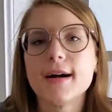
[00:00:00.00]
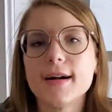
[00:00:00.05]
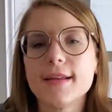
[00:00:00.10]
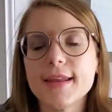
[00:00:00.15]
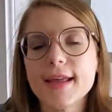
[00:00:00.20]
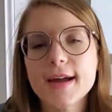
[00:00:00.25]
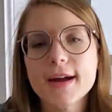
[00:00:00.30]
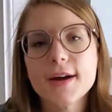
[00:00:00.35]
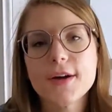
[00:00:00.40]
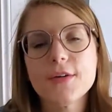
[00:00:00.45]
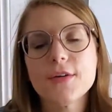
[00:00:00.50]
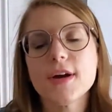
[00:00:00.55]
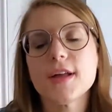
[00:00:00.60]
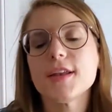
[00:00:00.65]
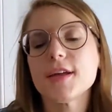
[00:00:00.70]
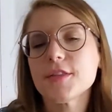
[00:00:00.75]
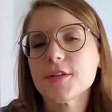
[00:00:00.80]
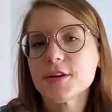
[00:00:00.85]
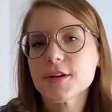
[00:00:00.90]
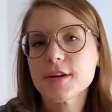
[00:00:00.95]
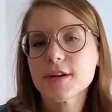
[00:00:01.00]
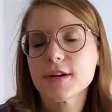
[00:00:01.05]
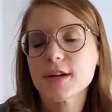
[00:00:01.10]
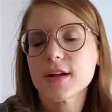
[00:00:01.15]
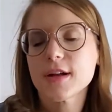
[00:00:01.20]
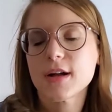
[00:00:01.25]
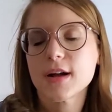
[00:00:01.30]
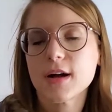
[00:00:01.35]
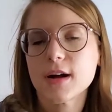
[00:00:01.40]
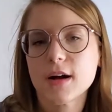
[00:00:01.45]
Now,
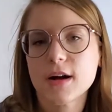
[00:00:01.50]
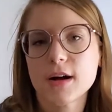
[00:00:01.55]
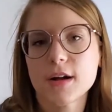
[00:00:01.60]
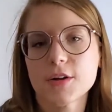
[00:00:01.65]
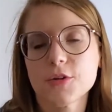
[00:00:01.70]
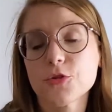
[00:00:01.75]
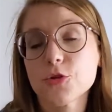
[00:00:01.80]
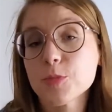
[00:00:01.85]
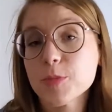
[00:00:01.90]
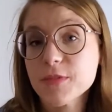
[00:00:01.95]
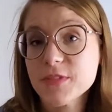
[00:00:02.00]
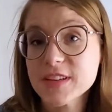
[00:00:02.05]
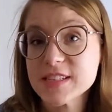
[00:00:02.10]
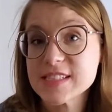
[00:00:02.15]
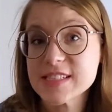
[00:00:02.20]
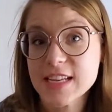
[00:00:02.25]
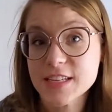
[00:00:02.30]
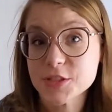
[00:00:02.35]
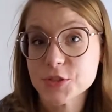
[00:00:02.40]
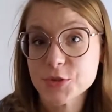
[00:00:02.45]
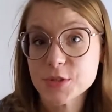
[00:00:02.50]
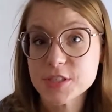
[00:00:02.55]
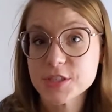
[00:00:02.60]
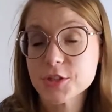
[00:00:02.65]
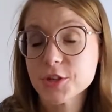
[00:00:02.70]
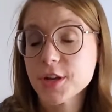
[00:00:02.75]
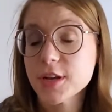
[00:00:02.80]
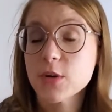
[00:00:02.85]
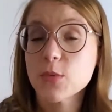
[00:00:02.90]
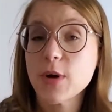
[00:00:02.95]
another group of accessories
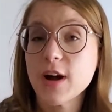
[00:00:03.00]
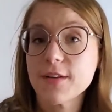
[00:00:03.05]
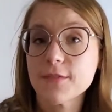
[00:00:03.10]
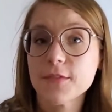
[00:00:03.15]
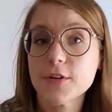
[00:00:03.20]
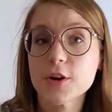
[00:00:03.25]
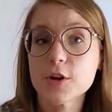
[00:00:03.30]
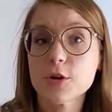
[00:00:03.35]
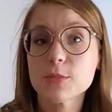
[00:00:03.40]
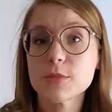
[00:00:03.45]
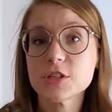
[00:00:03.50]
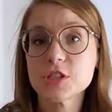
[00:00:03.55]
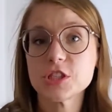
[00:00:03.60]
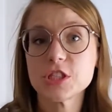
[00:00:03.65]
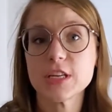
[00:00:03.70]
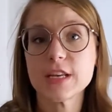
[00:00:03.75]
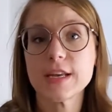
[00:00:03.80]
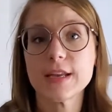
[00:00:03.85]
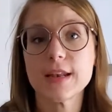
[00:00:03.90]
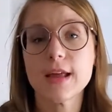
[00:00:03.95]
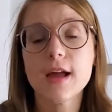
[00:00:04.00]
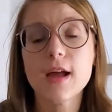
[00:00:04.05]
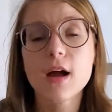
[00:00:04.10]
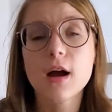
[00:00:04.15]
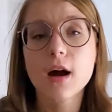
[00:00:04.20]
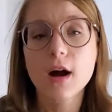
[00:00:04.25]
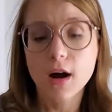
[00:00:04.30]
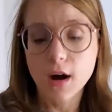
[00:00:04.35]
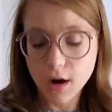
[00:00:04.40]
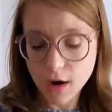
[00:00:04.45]
you're going to want for your machine
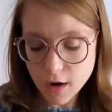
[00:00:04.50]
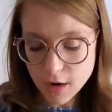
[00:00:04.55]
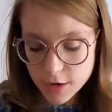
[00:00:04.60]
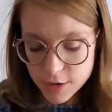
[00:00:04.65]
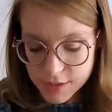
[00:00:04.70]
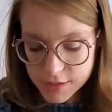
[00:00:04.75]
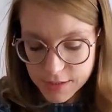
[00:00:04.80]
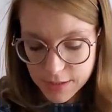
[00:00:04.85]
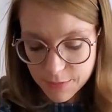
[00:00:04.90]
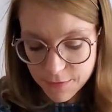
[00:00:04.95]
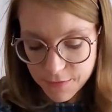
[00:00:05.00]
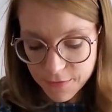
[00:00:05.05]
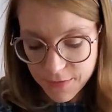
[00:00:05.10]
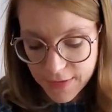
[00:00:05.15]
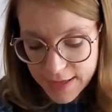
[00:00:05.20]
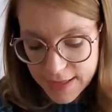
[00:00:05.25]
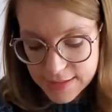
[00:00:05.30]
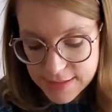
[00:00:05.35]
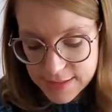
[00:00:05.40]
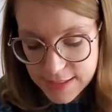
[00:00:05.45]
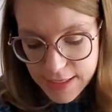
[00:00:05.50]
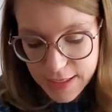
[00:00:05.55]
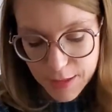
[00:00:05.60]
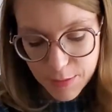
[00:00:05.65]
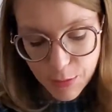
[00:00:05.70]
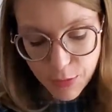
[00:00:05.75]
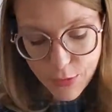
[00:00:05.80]
are some fancy